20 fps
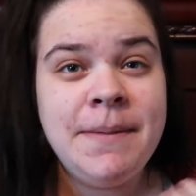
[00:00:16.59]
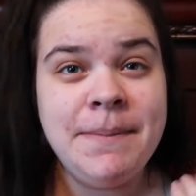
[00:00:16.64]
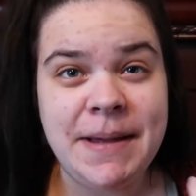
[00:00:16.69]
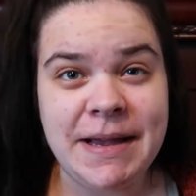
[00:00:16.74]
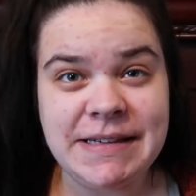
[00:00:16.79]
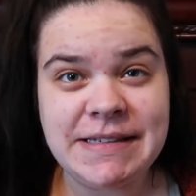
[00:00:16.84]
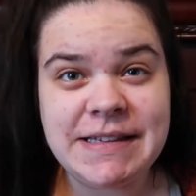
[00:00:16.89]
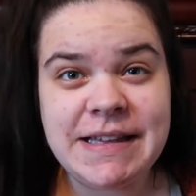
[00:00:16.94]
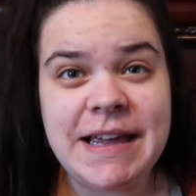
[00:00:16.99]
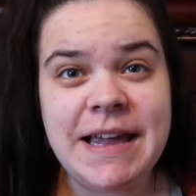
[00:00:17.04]

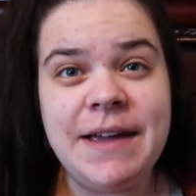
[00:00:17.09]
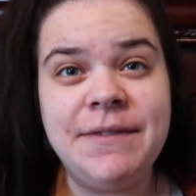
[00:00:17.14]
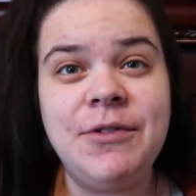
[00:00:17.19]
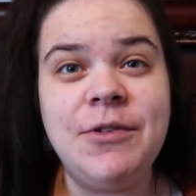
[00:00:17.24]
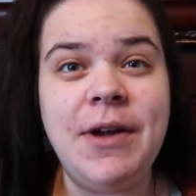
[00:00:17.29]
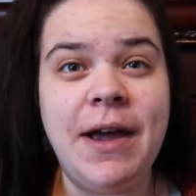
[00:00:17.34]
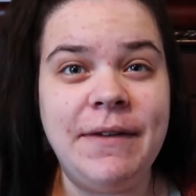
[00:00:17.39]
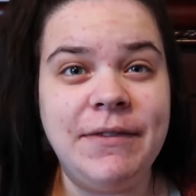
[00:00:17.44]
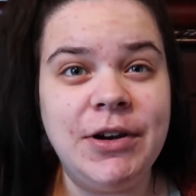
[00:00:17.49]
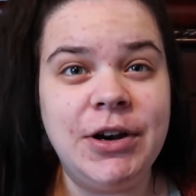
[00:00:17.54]
Basically, if
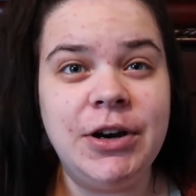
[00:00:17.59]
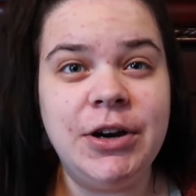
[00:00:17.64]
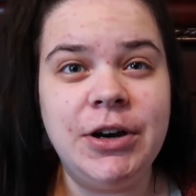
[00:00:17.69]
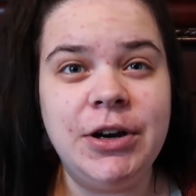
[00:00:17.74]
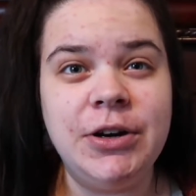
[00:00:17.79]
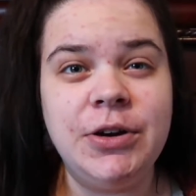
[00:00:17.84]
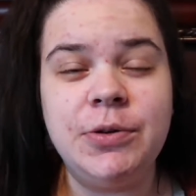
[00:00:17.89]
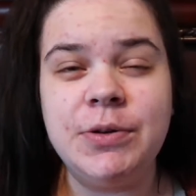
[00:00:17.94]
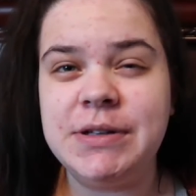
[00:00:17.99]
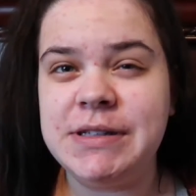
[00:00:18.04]
you haven't
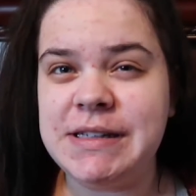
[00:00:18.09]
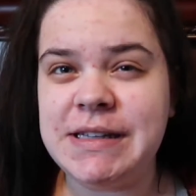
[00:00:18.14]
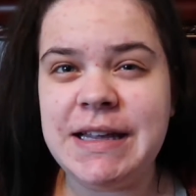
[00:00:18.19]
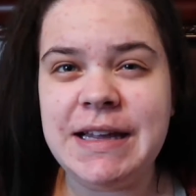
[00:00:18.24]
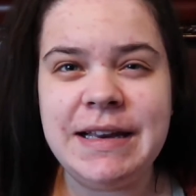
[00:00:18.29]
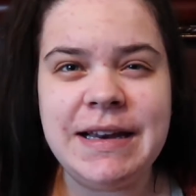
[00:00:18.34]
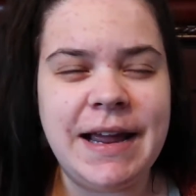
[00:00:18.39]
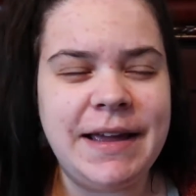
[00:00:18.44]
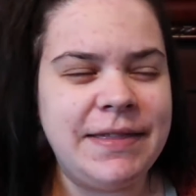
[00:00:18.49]
heard or seen,